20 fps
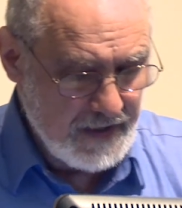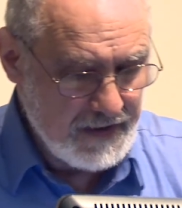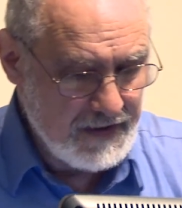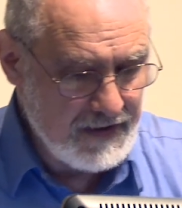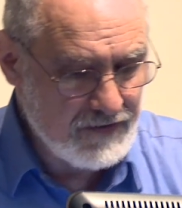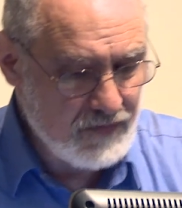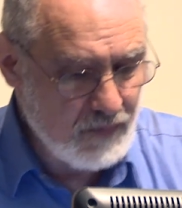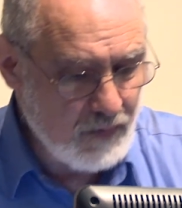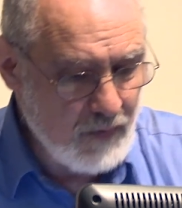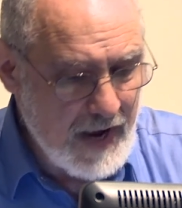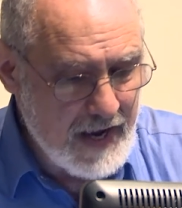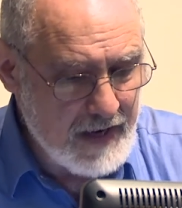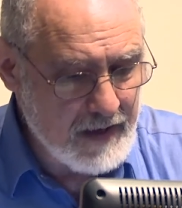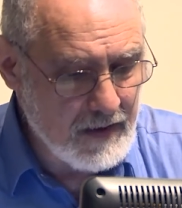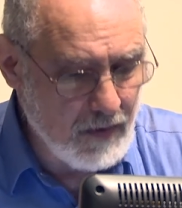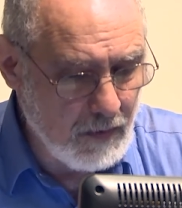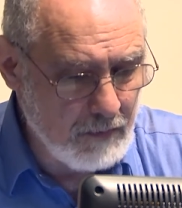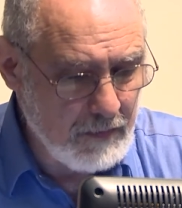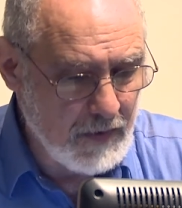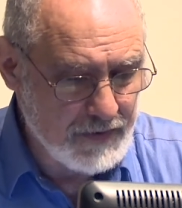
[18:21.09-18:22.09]
This
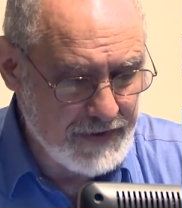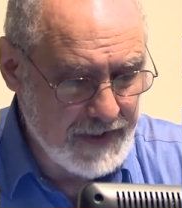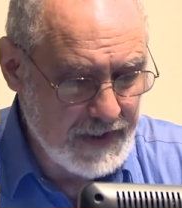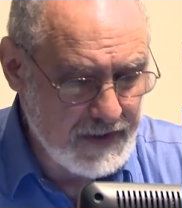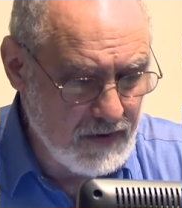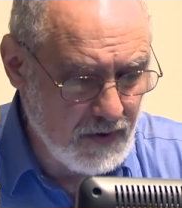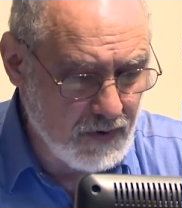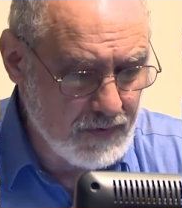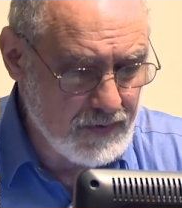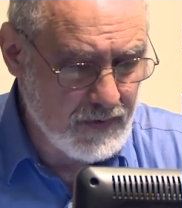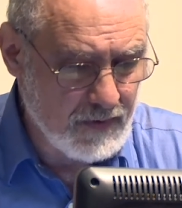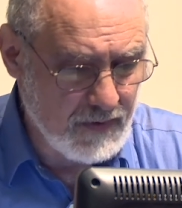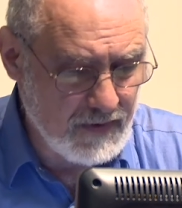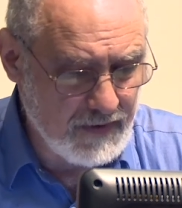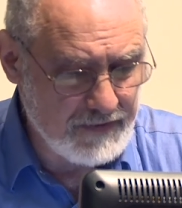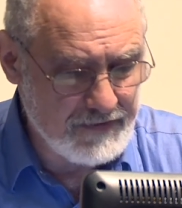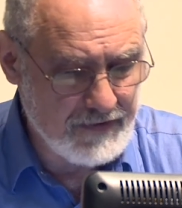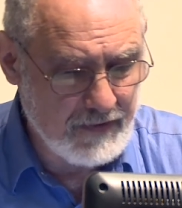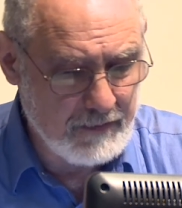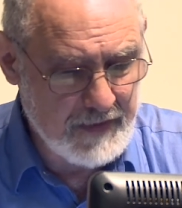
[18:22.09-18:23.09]
radical
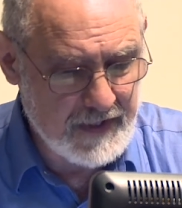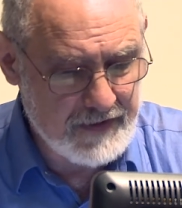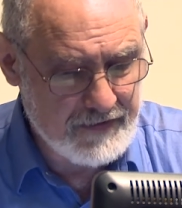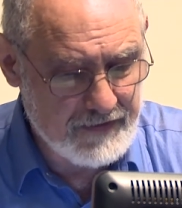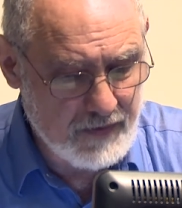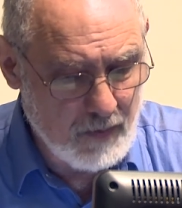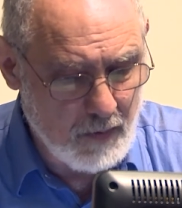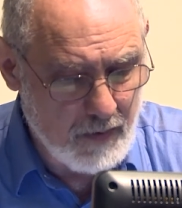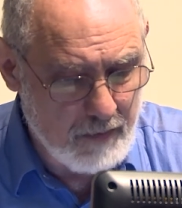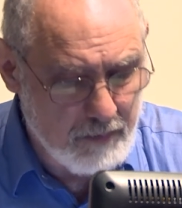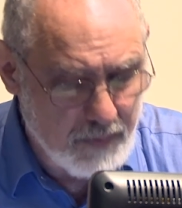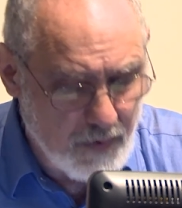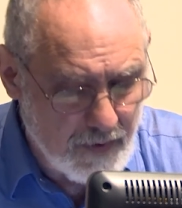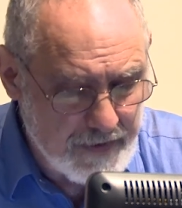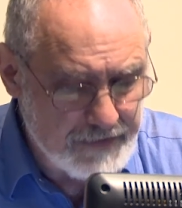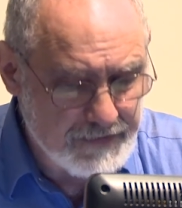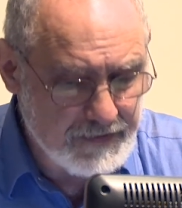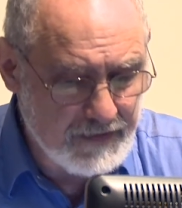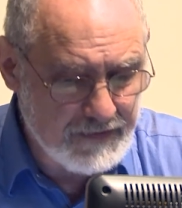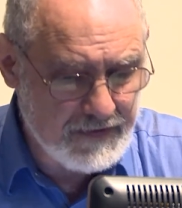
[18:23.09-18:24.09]
multiculturalism that so
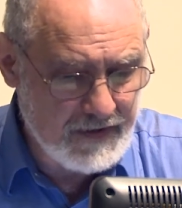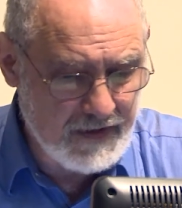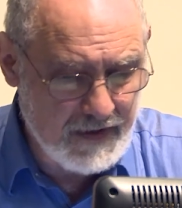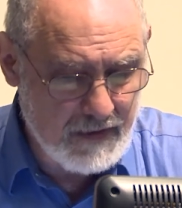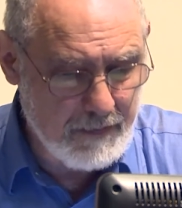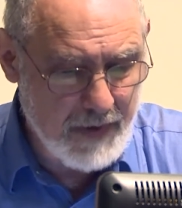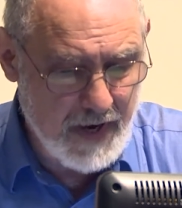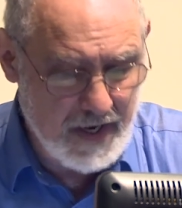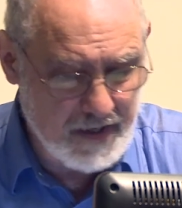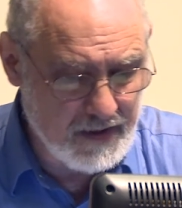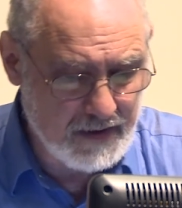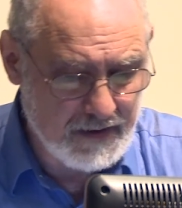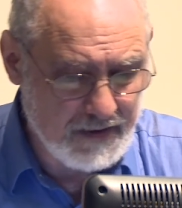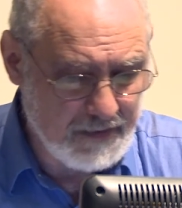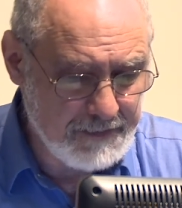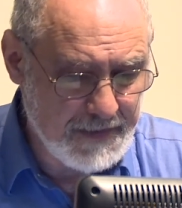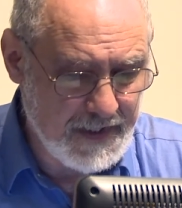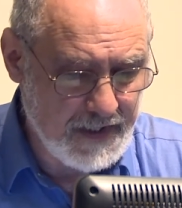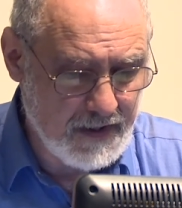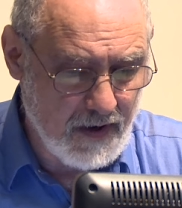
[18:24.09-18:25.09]
embraces the
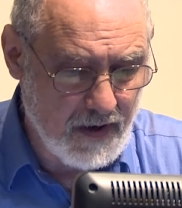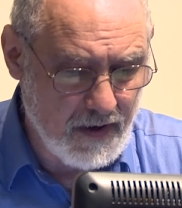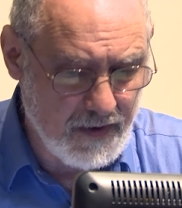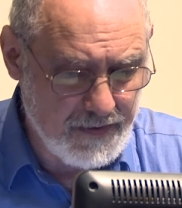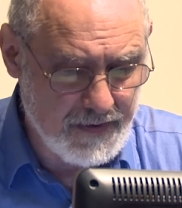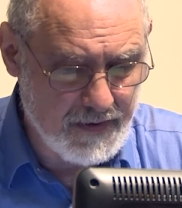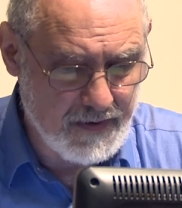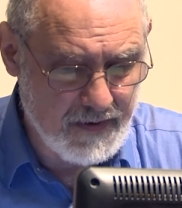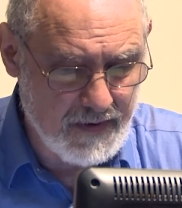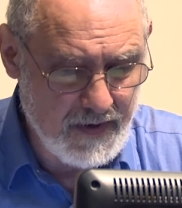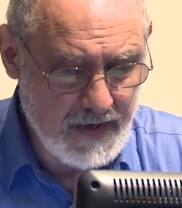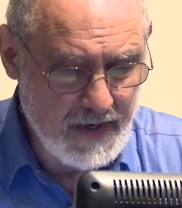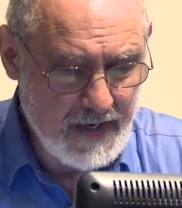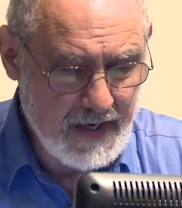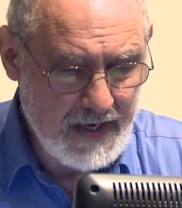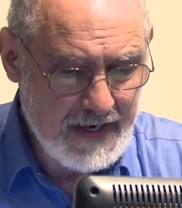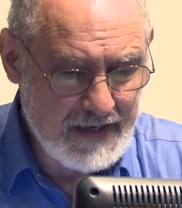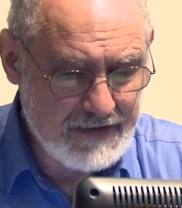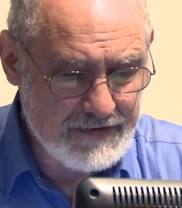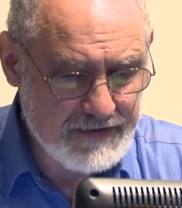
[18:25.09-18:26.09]
apocalyptic other
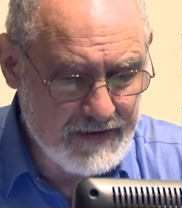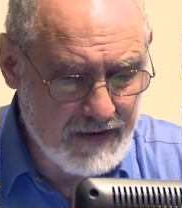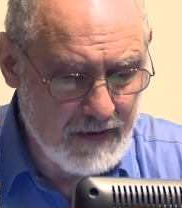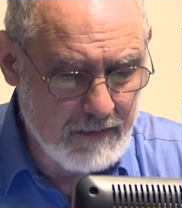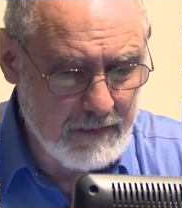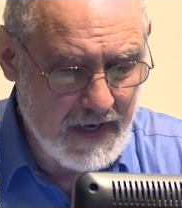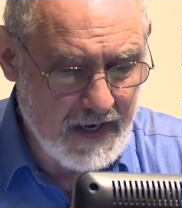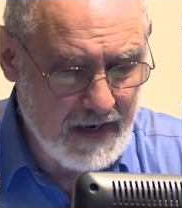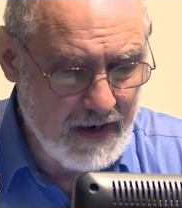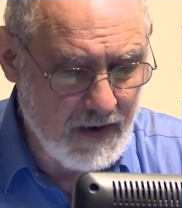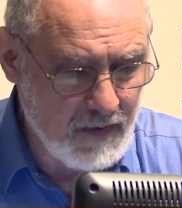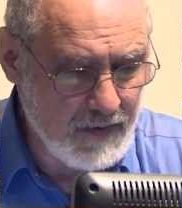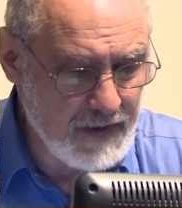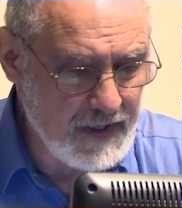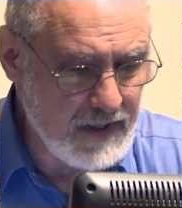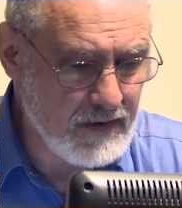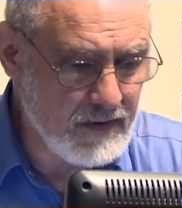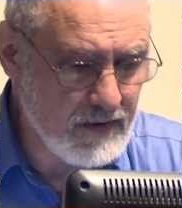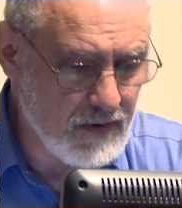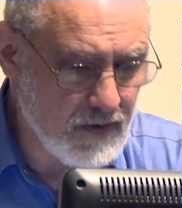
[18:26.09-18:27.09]
has somehow,
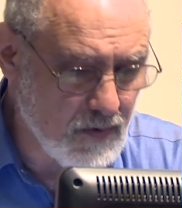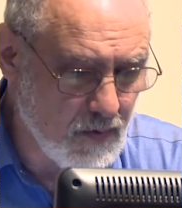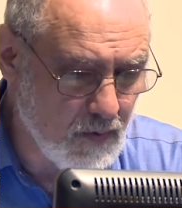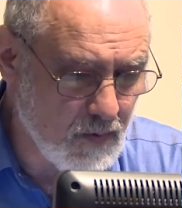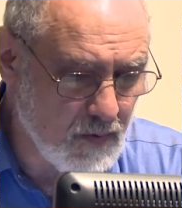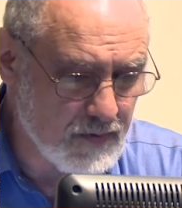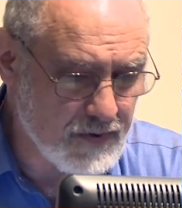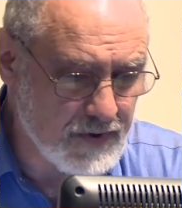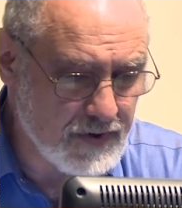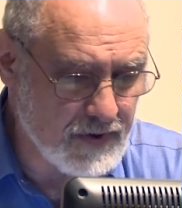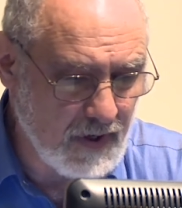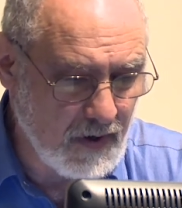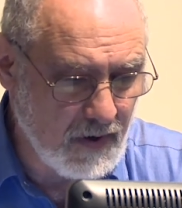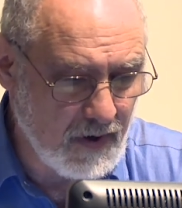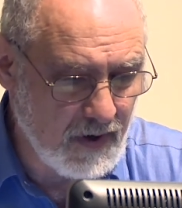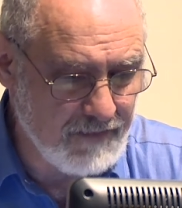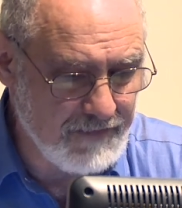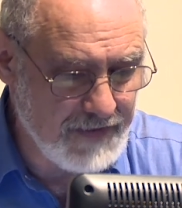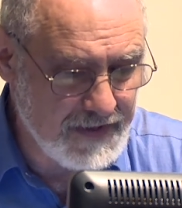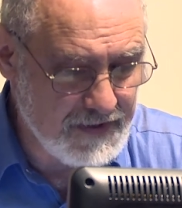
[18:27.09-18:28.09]
in the course
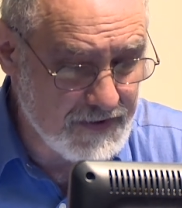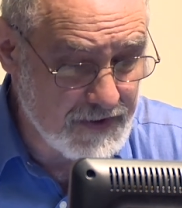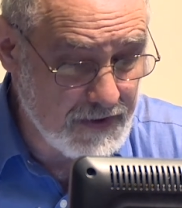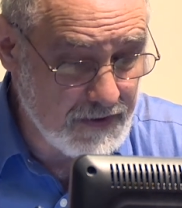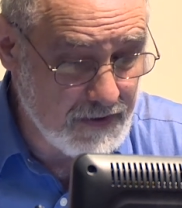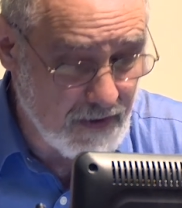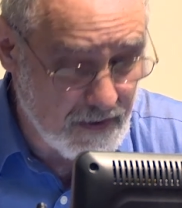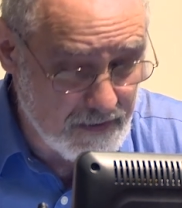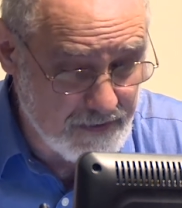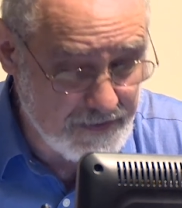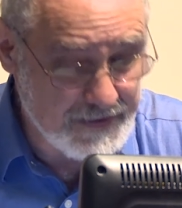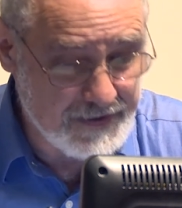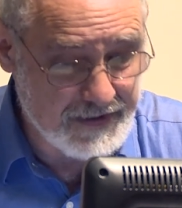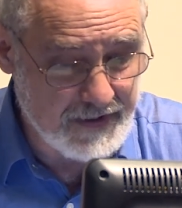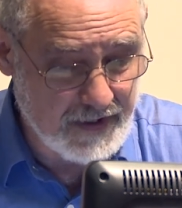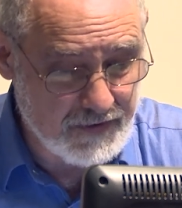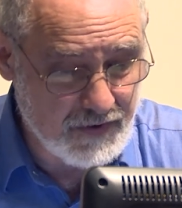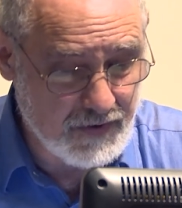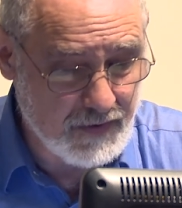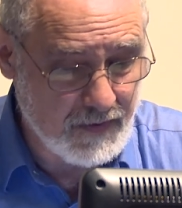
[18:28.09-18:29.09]
of this young
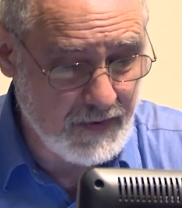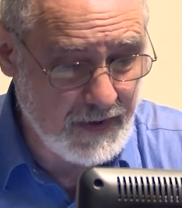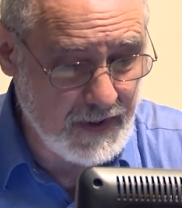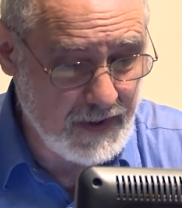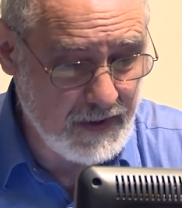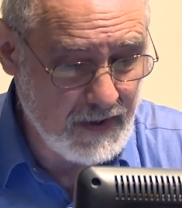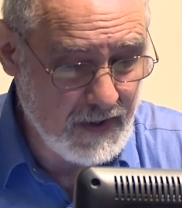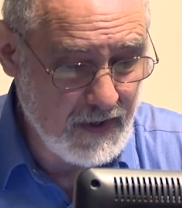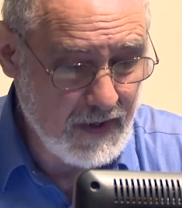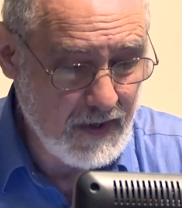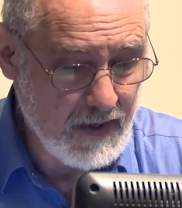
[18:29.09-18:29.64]
century,